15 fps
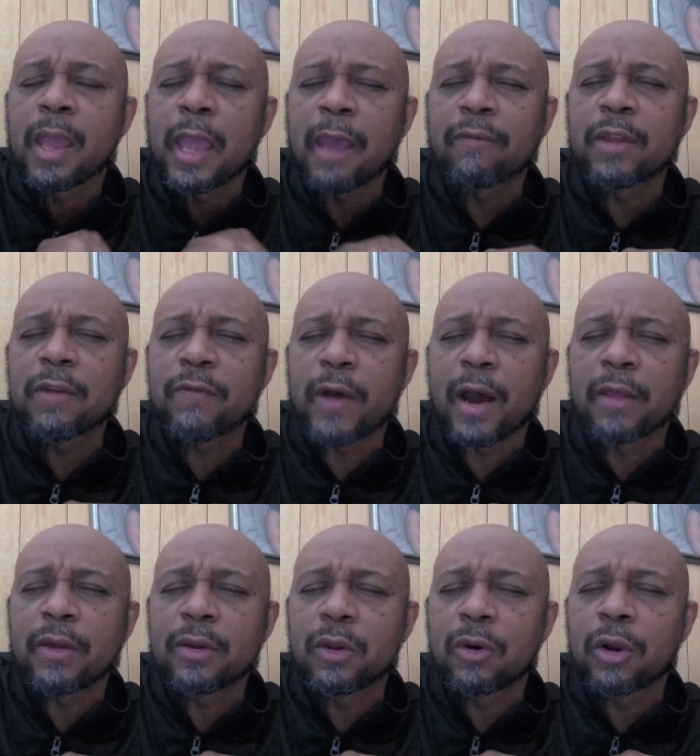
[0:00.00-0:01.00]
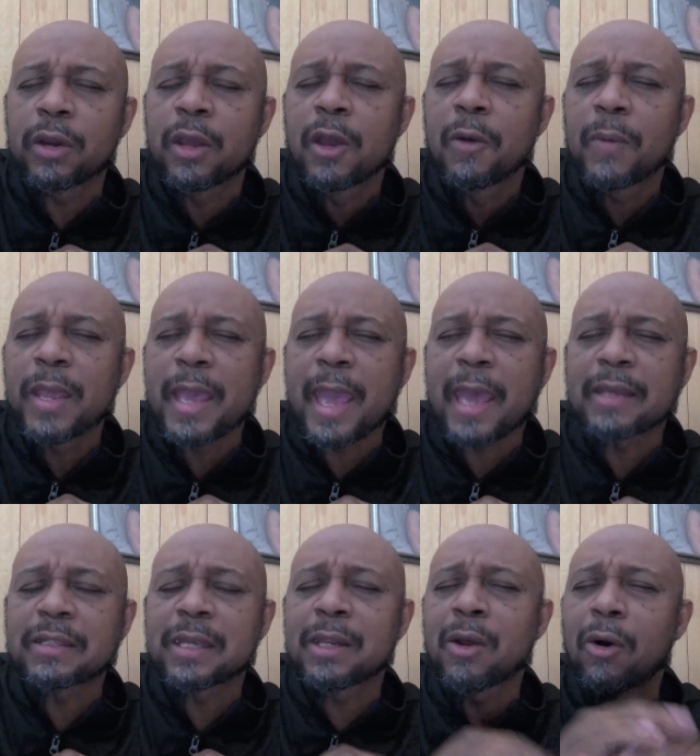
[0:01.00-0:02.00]
Heavenly Father, Lord, we
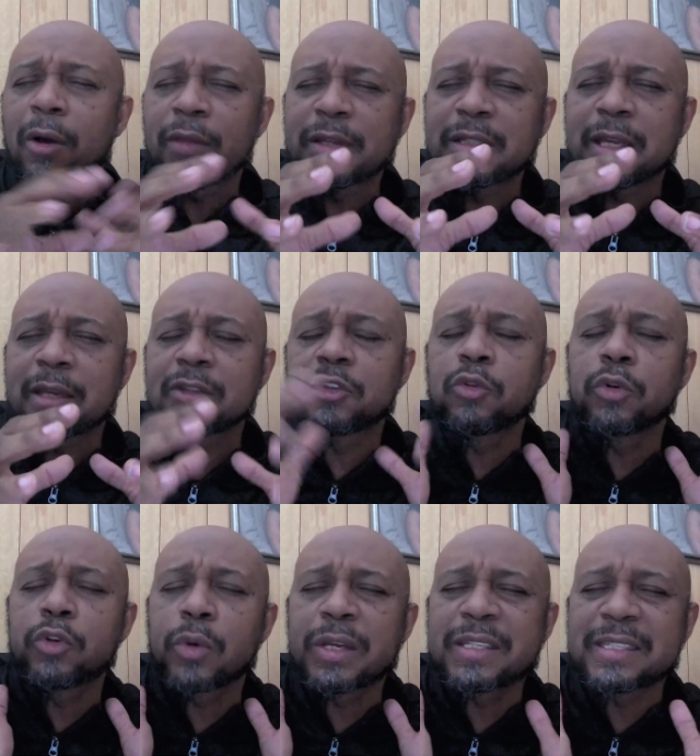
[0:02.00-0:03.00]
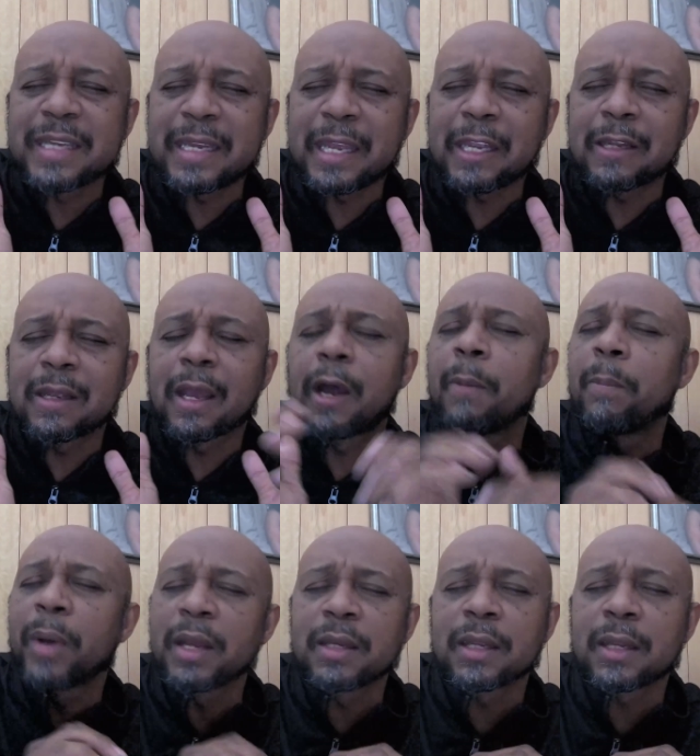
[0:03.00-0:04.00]
ask that in all these things you will do exceeding
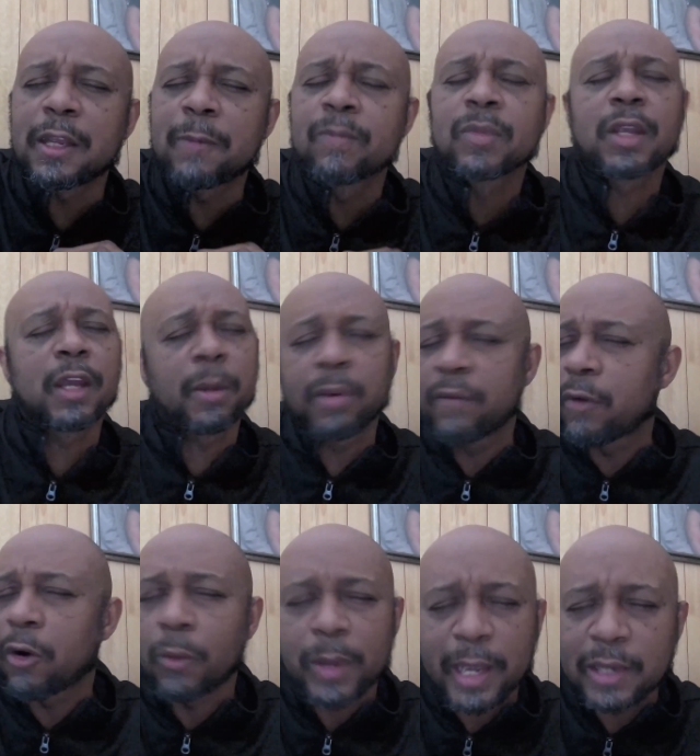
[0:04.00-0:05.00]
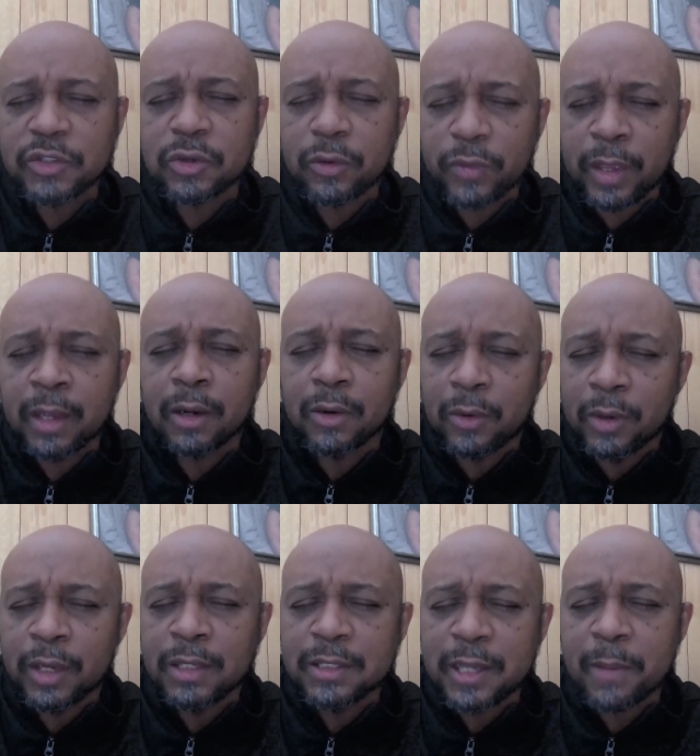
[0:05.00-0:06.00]
abundantly. And above all, we ask or think
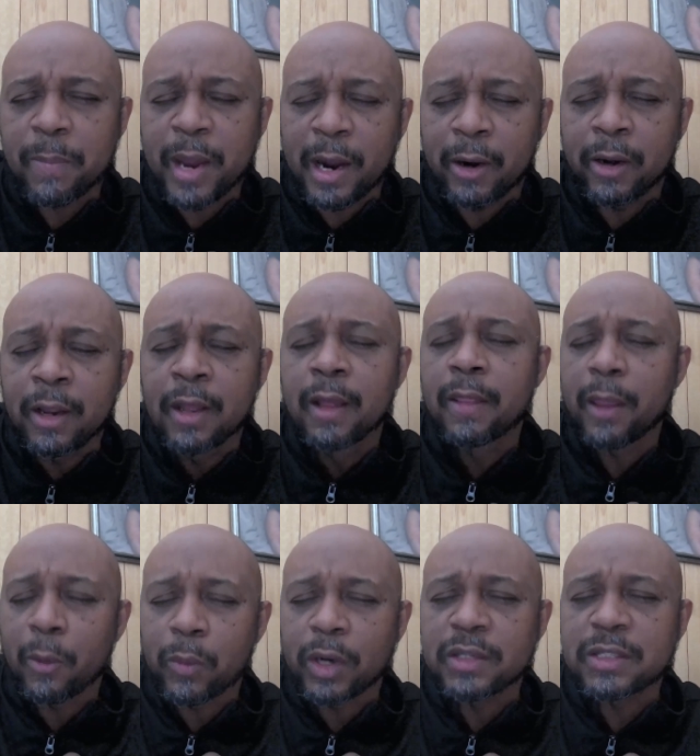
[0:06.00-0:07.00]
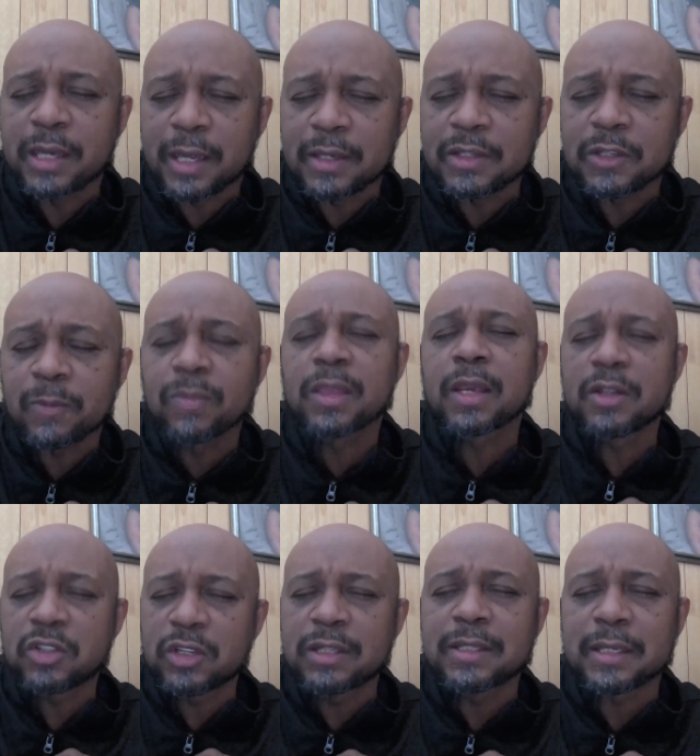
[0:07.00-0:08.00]
according to the power that works in us.
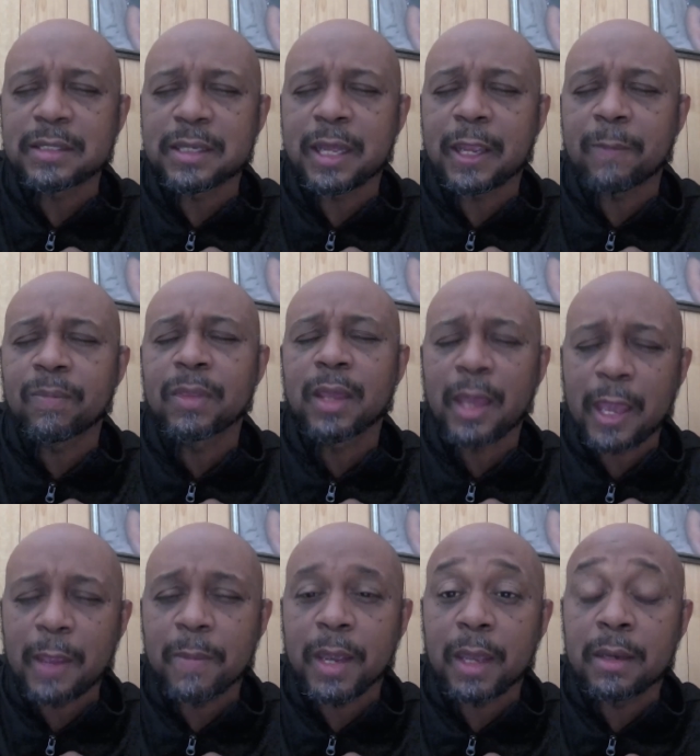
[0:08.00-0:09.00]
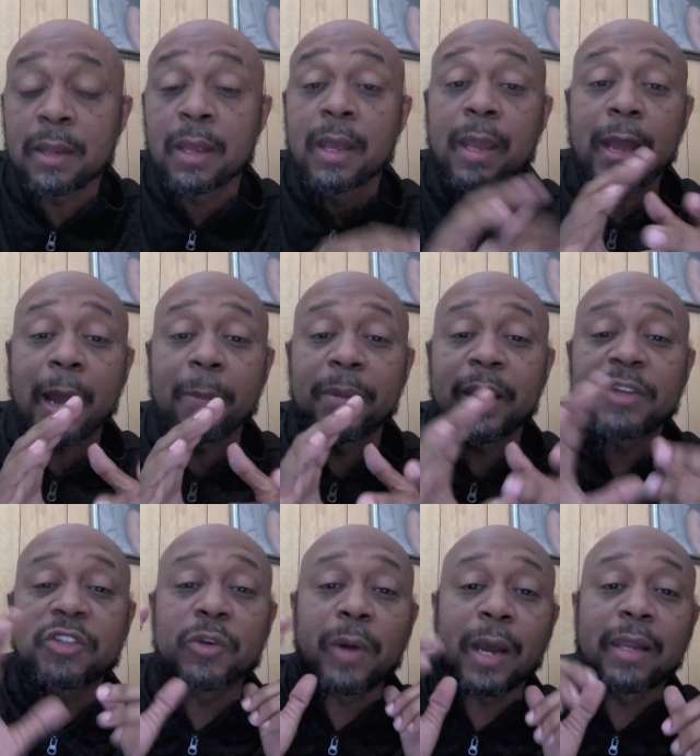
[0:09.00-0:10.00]
In Jesus' name. Amen. God
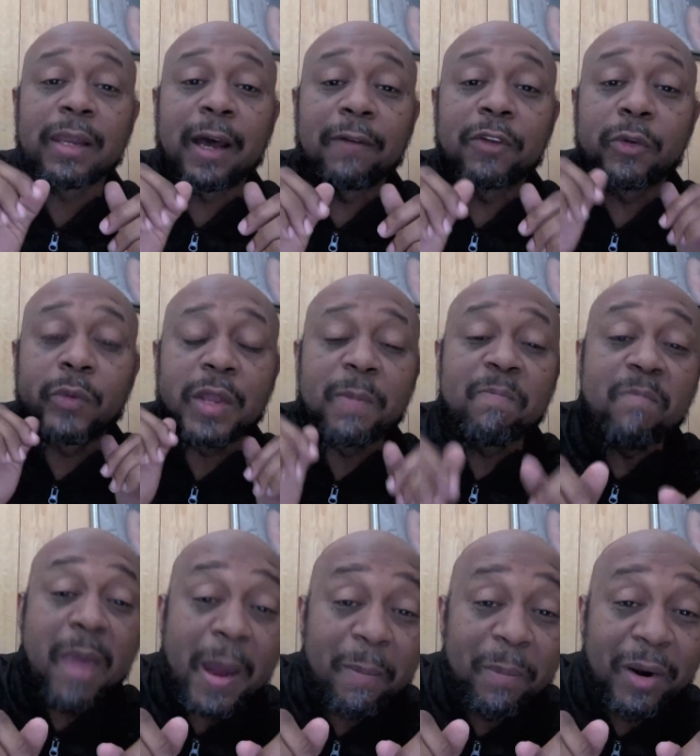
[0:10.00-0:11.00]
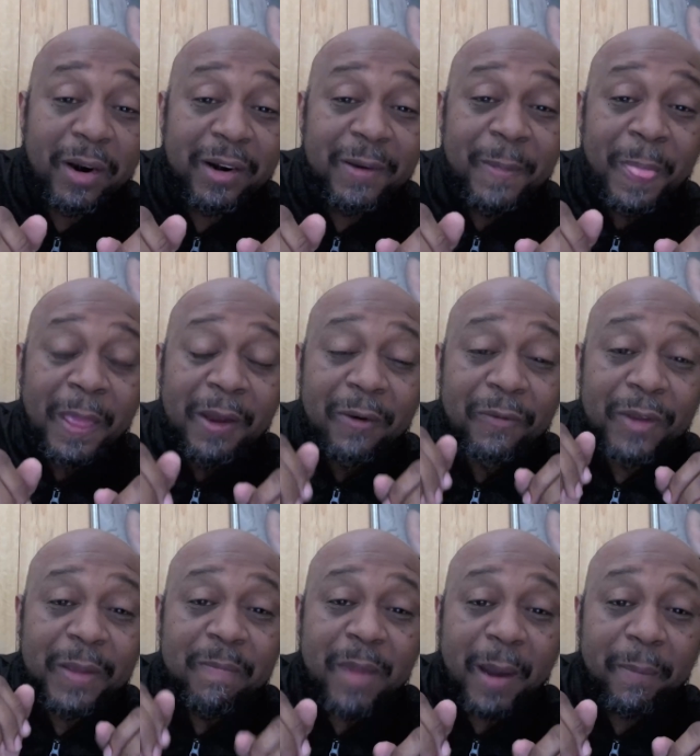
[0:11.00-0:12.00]
bless you. I love you. Remember,
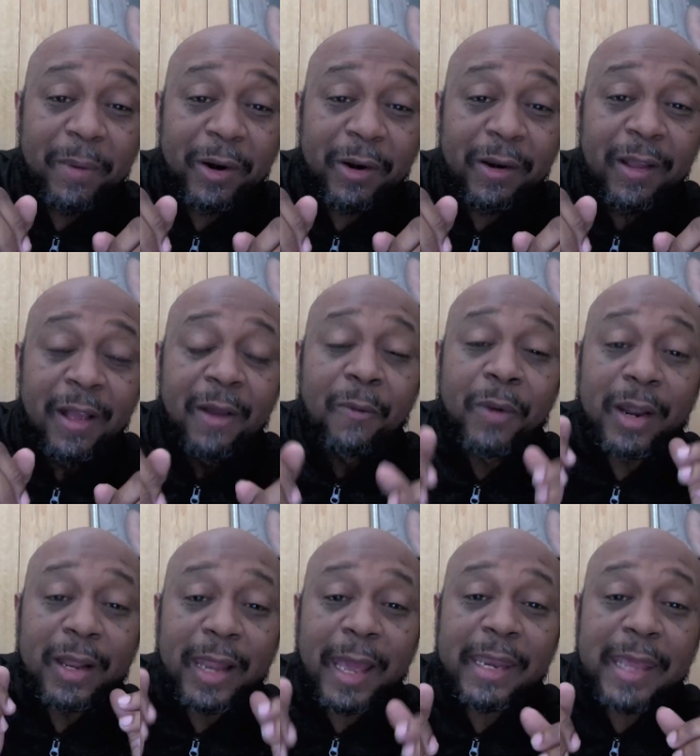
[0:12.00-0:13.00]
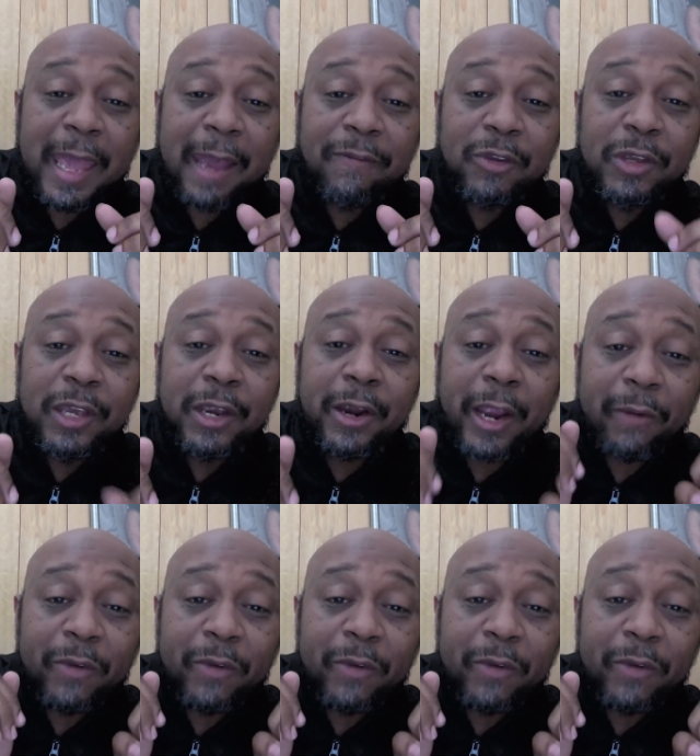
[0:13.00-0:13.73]
remember, we're glad to have you here.